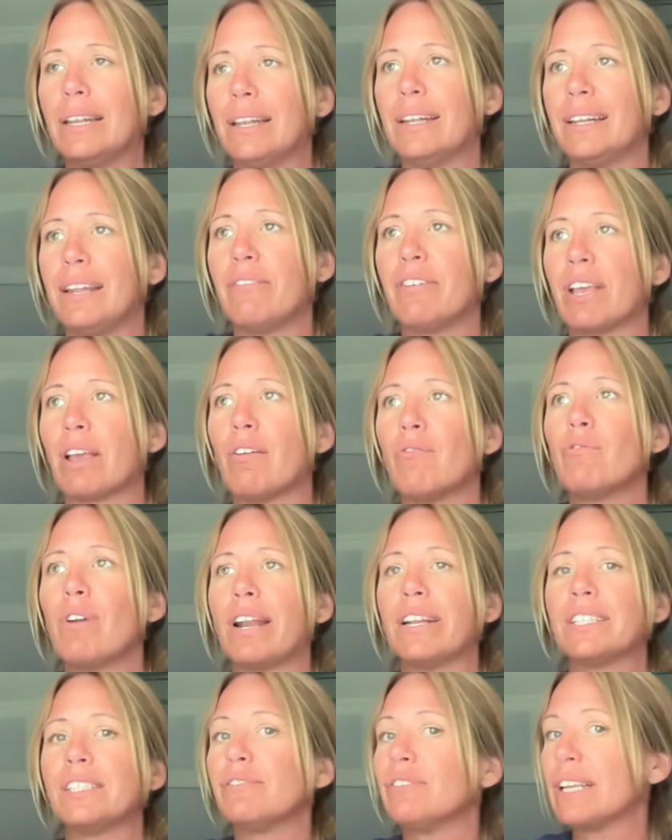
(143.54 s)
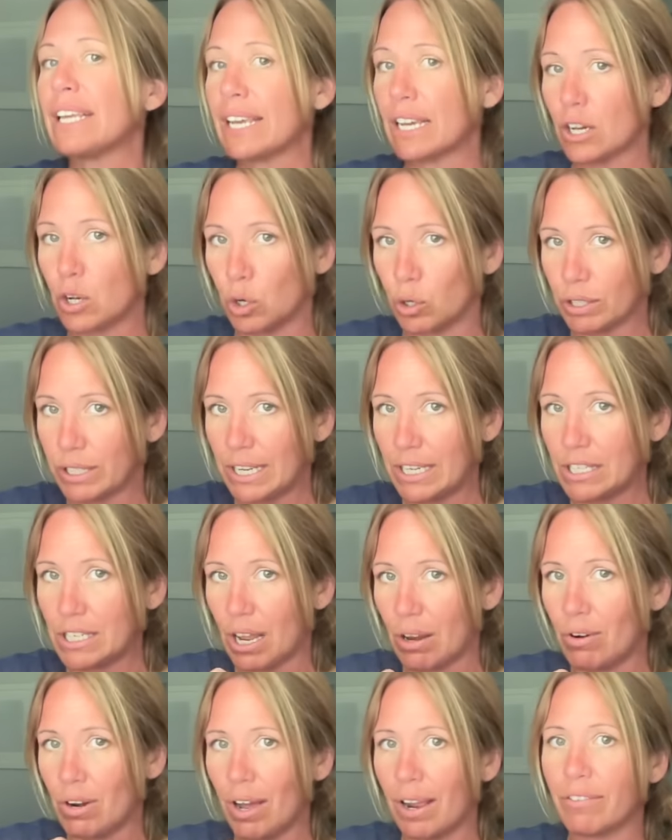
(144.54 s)
living a relatively
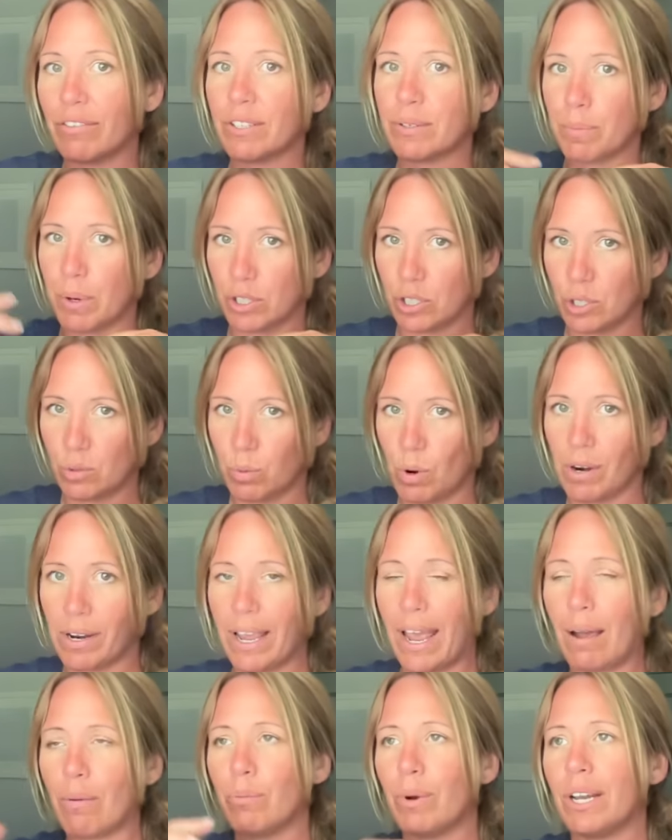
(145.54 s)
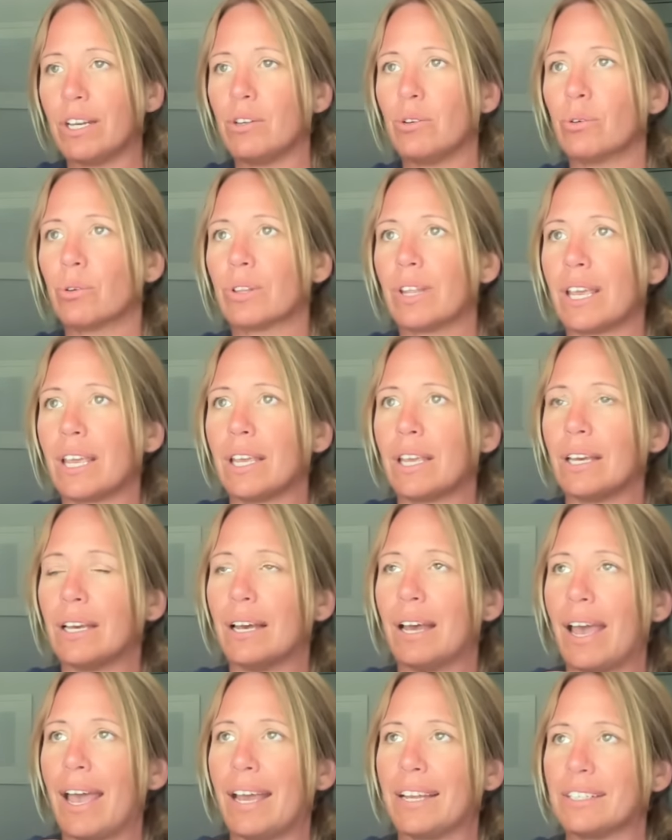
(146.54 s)
incognito life as much as one can when you're the
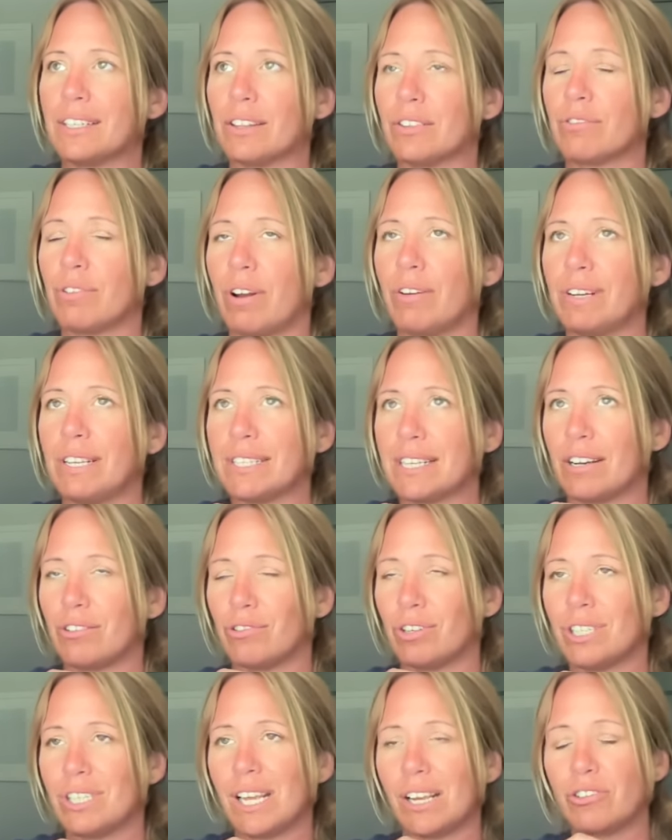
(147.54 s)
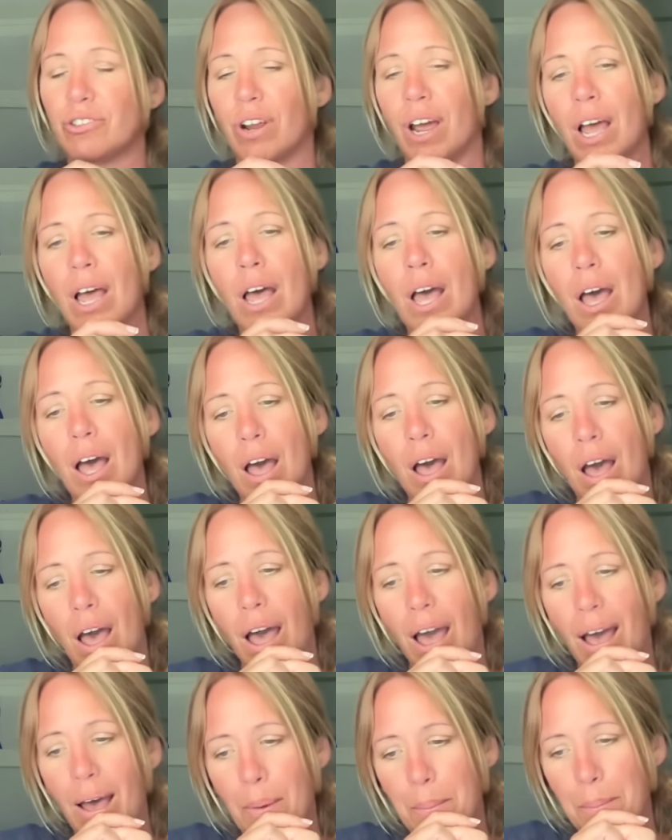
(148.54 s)
heir to the throne, etc., etc.
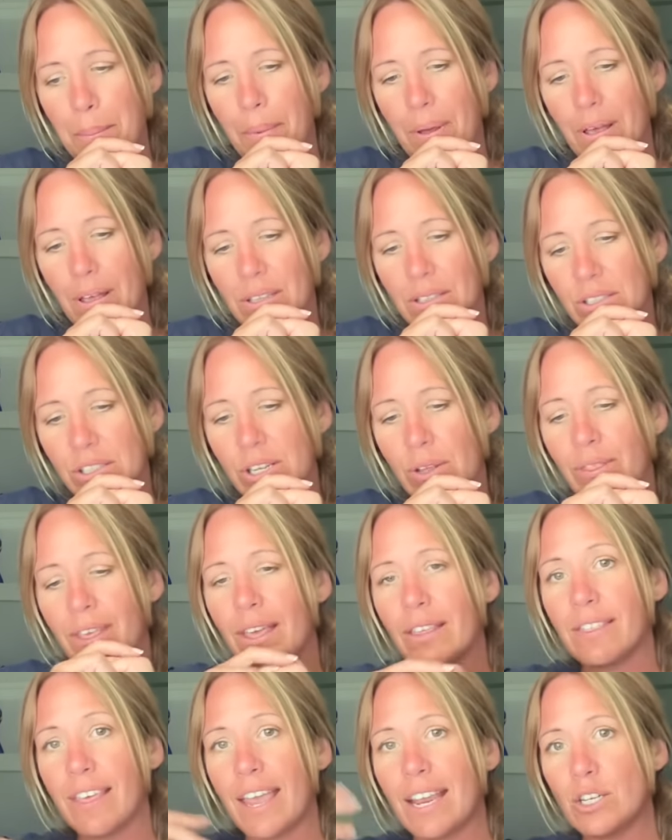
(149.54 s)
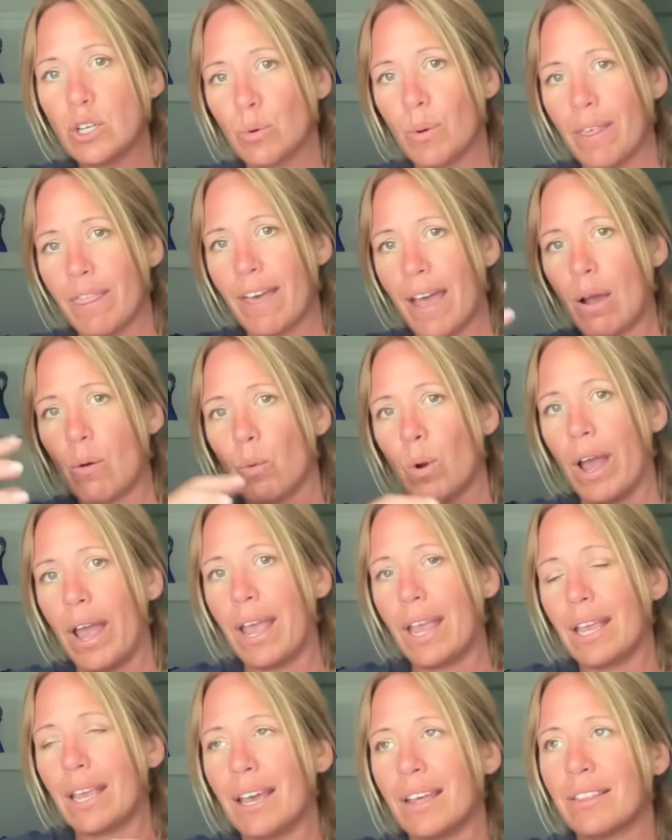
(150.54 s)
So they do it that
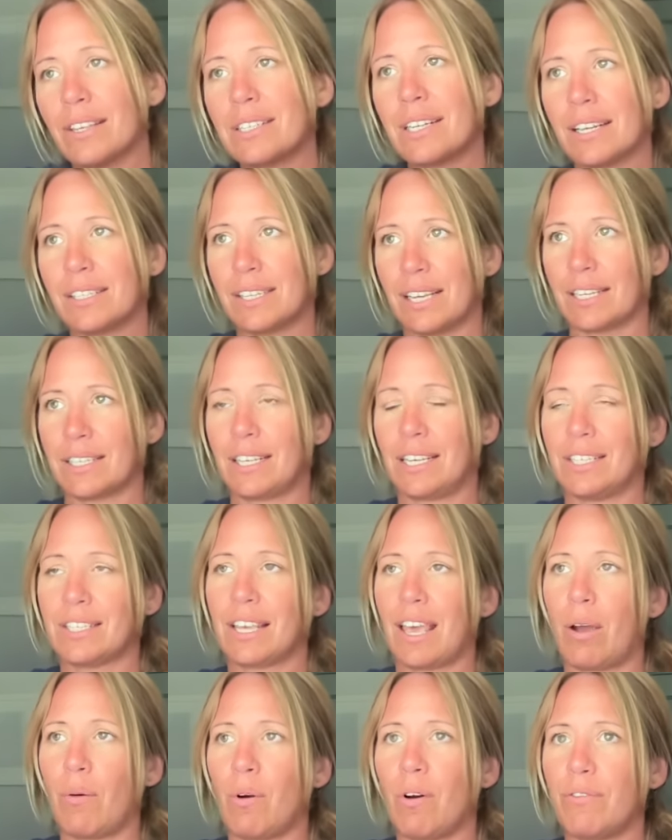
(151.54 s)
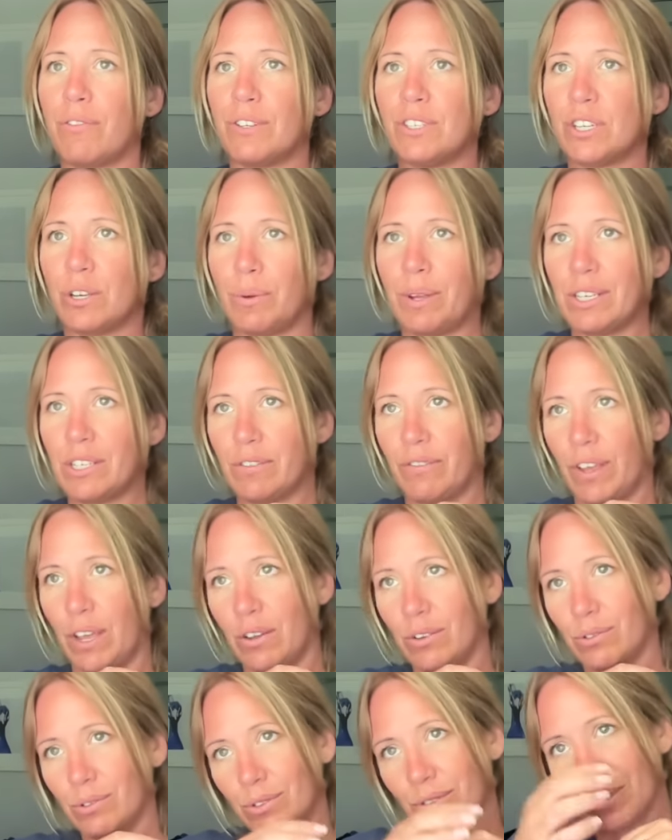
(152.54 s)
way, and the Sussexes go off and do
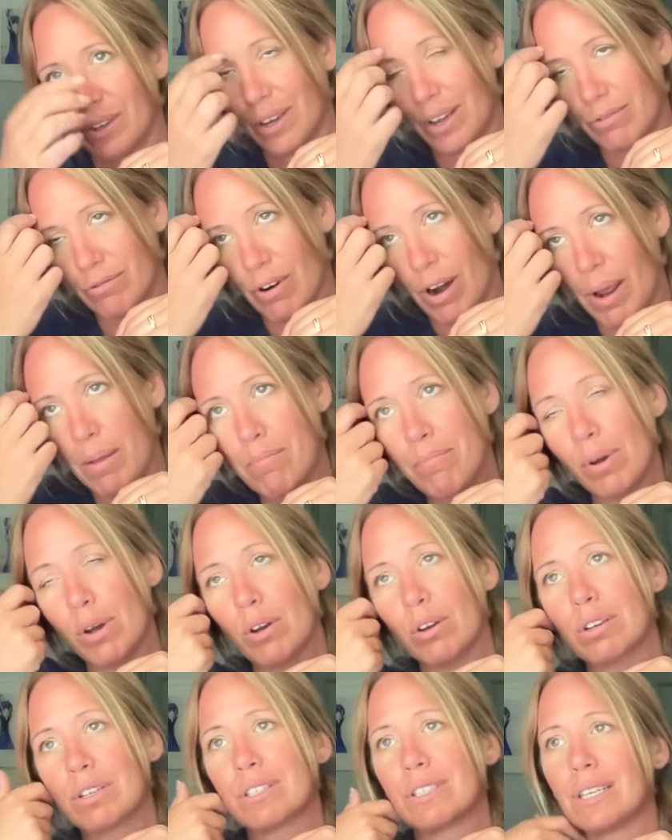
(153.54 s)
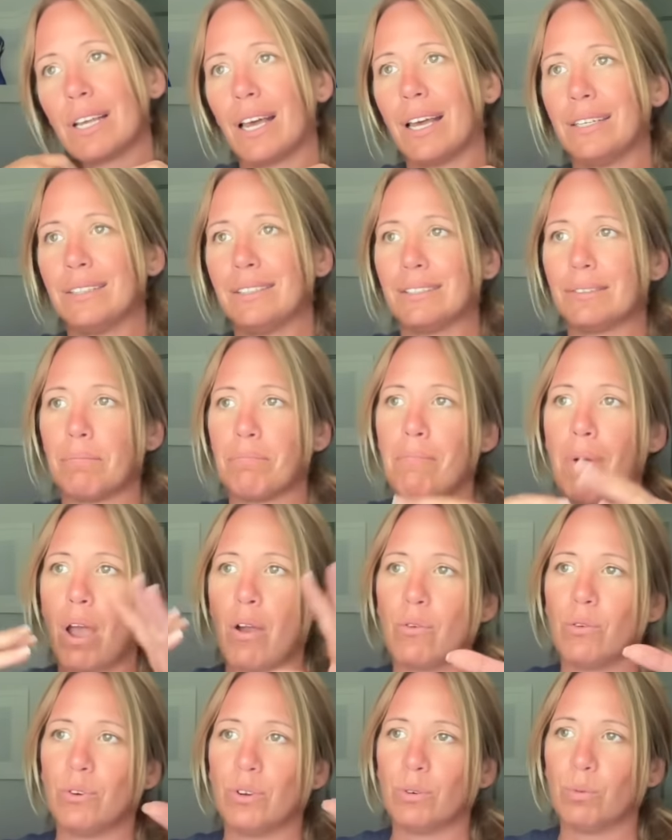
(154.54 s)
interviews and write books and
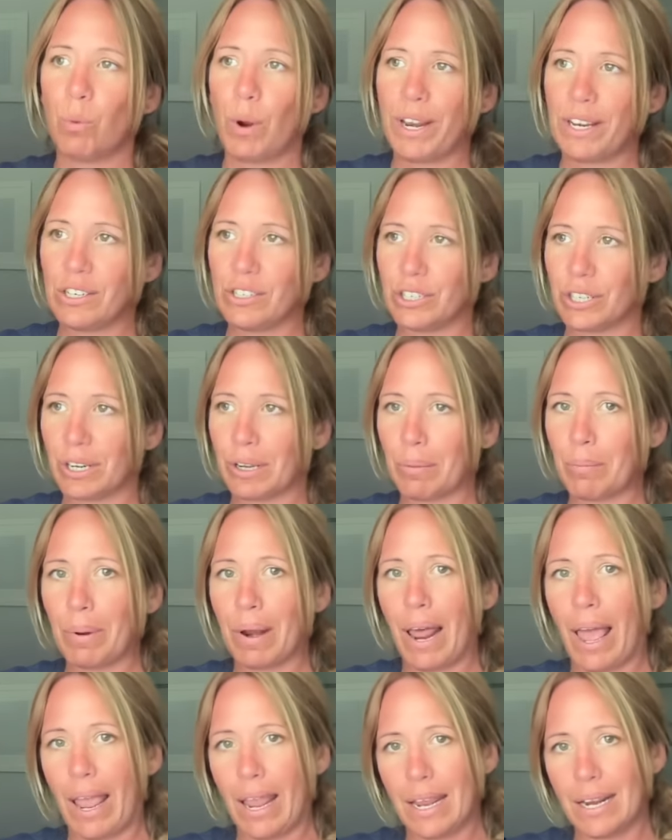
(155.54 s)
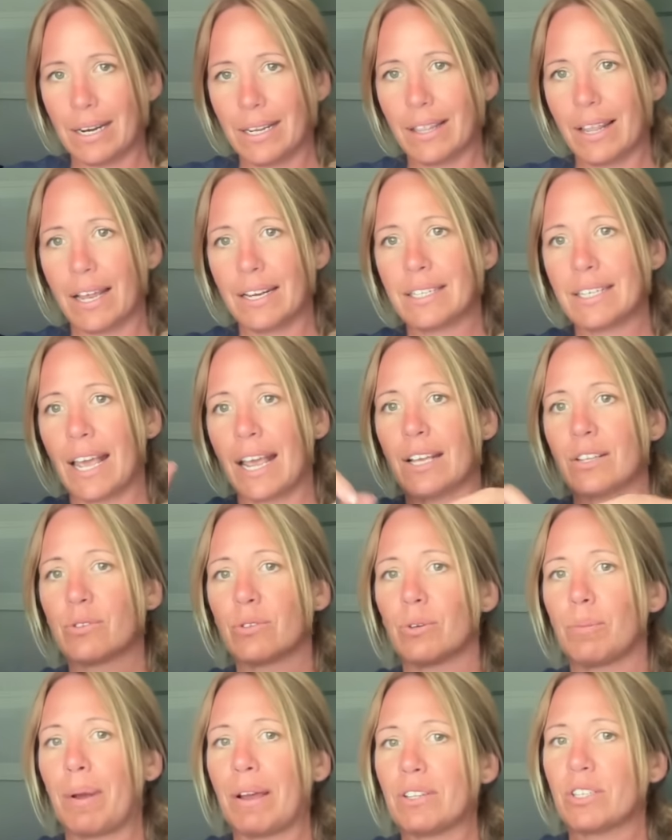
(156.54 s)
moan and whinge and complain and then say it's
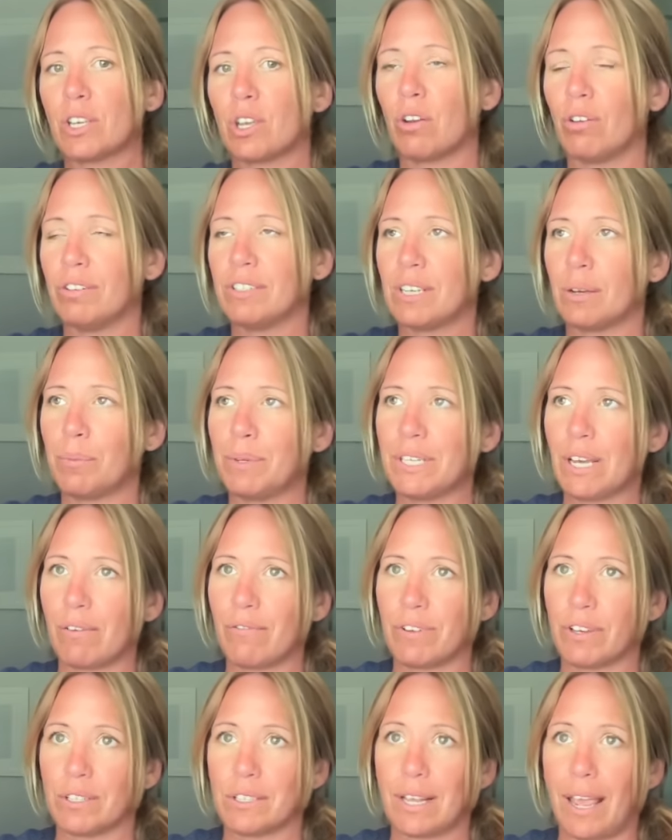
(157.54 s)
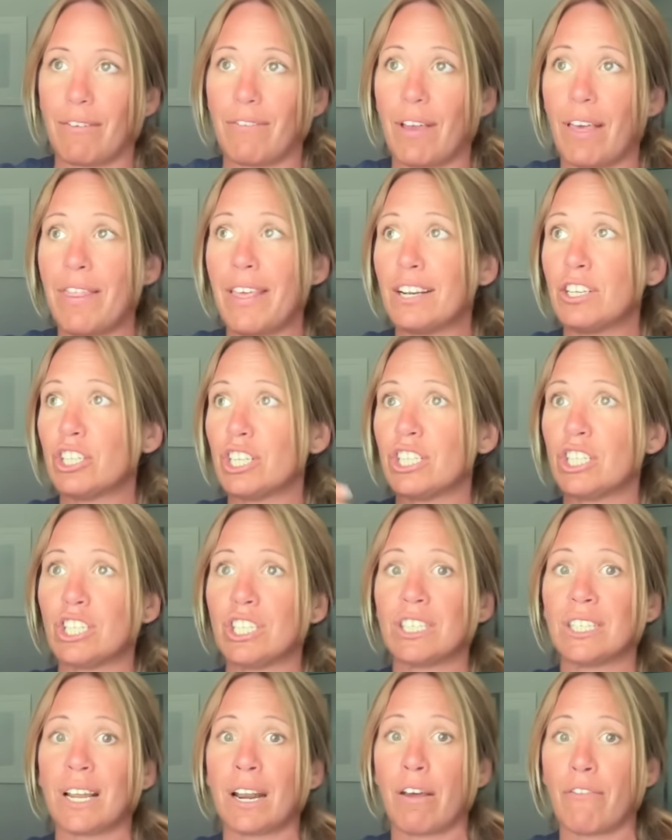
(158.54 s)
all about security and we don't feel safe. And then she's
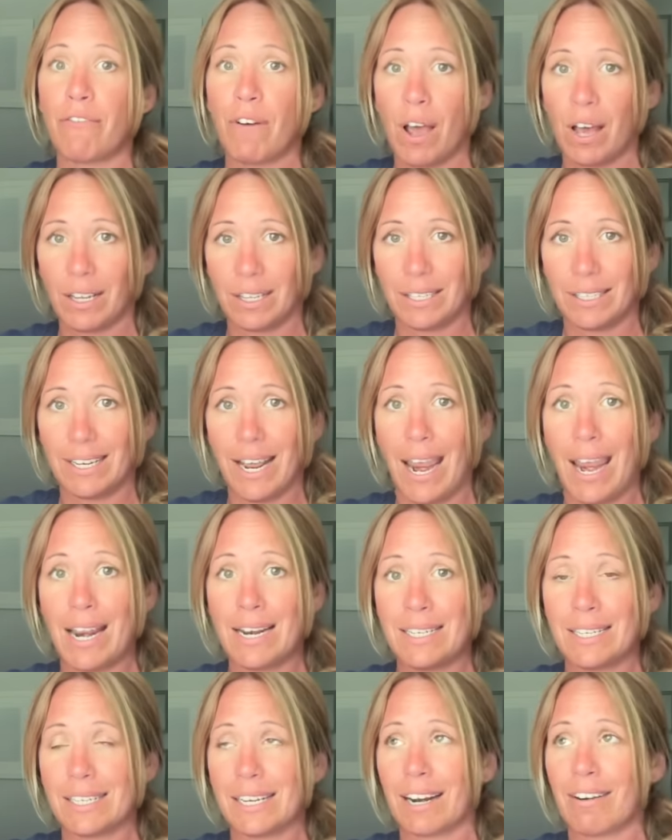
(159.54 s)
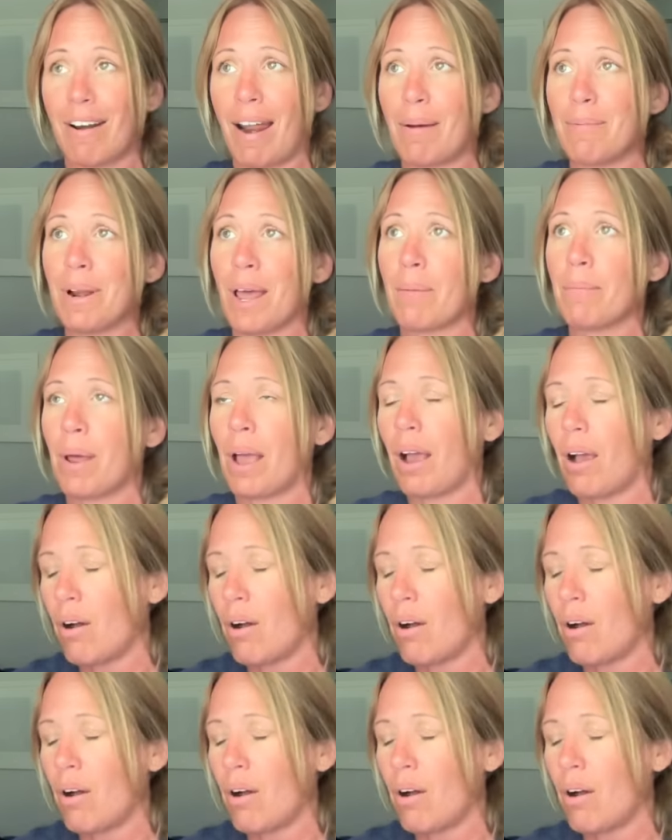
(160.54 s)
just done a Father's Day Instagram and I'm like,